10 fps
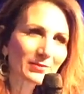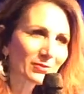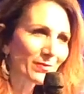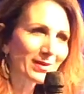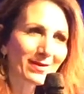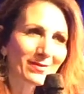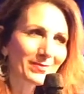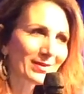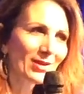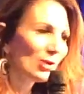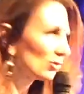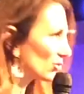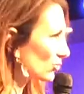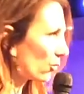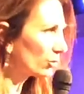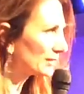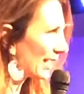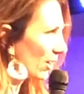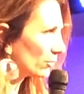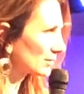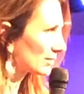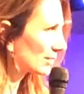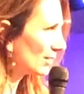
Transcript: So we gotta be sold out,